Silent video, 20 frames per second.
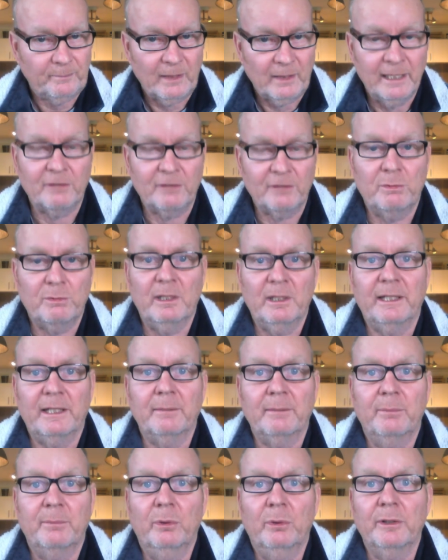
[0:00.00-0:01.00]
And it's really
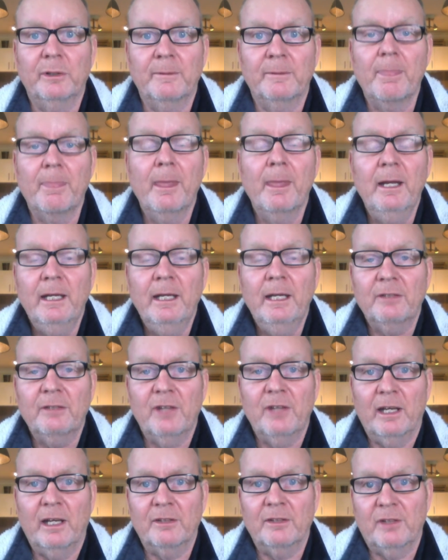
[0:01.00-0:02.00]
important
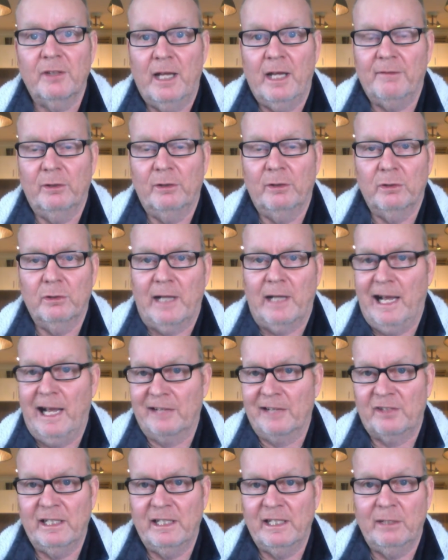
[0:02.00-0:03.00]
to sort of have a look,
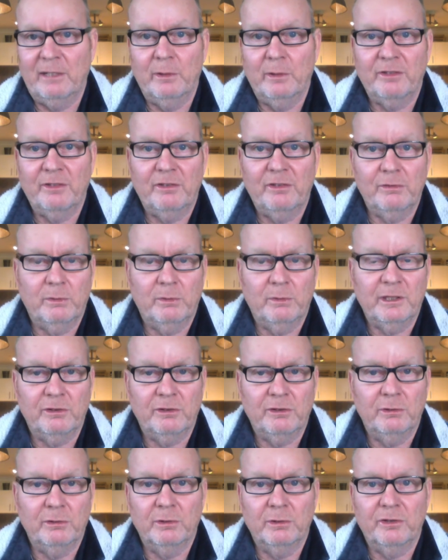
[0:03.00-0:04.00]
ask any questions, what you
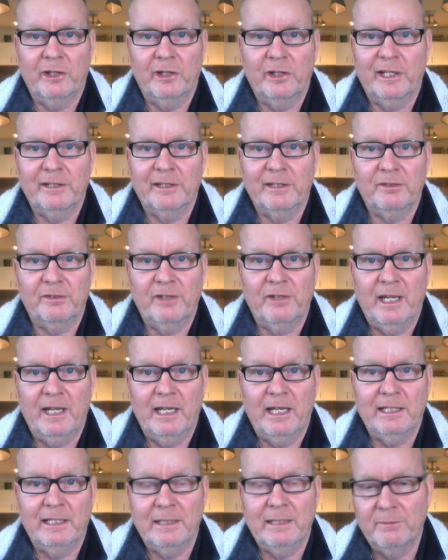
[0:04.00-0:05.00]
do or don't
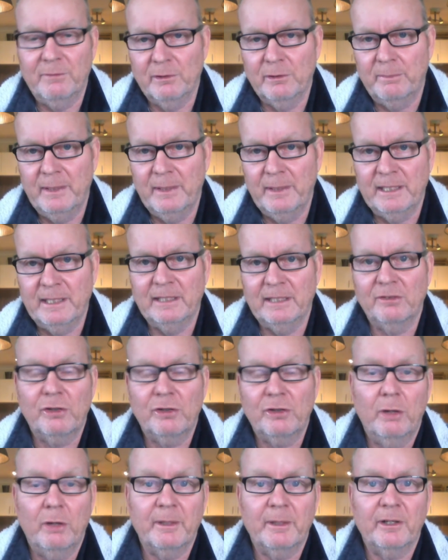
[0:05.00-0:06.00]
understand, give your opinions,
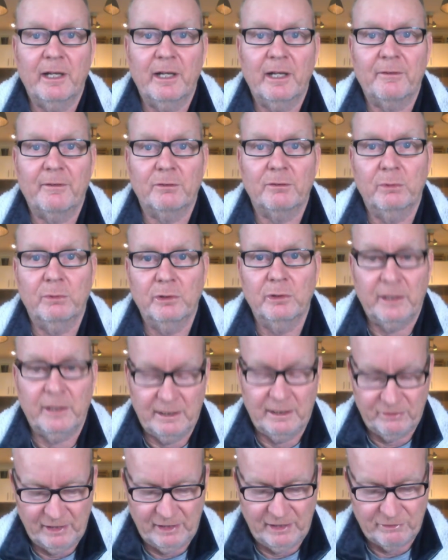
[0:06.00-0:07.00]
comment on others' work,
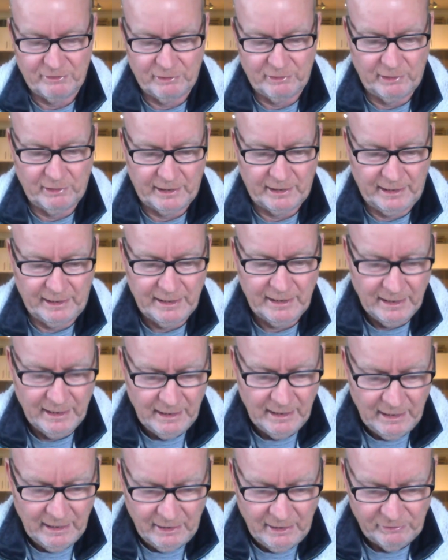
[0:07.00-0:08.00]
etc., okay?
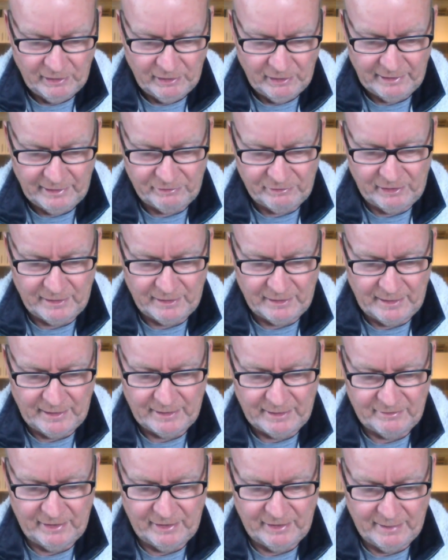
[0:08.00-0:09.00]
So let's get
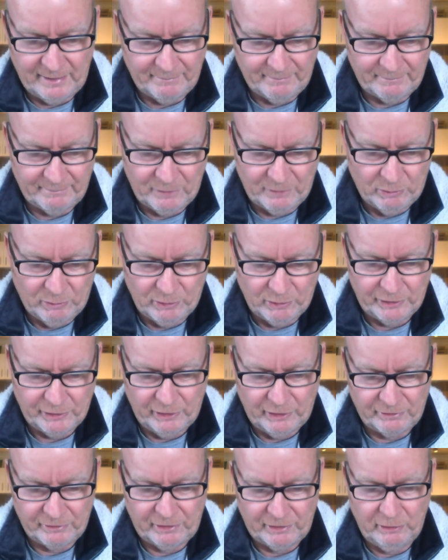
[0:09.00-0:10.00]
that
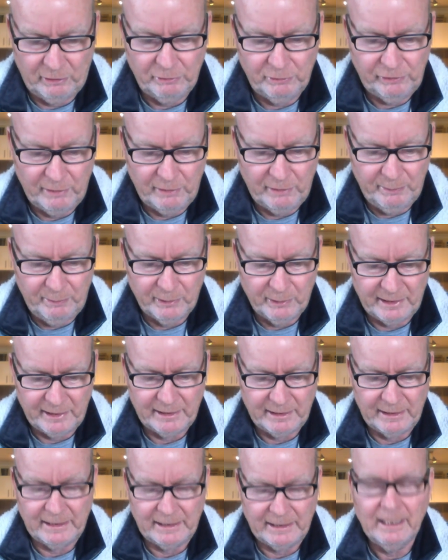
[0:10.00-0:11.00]
organised. I'll also put
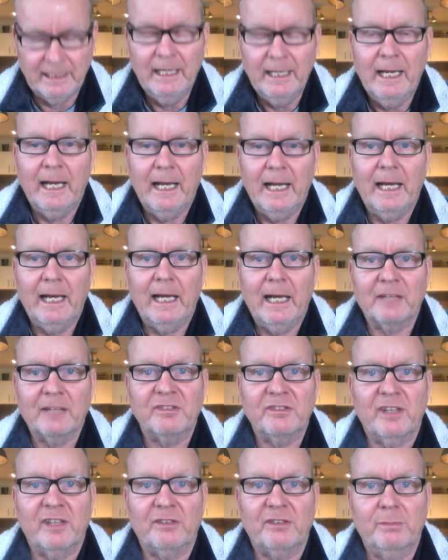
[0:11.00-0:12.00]
in the
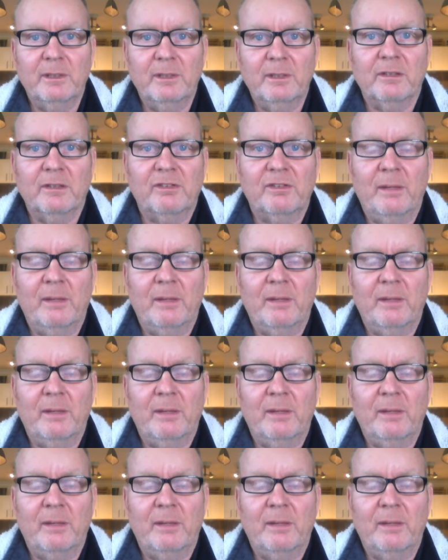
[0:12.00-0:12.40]
assessment.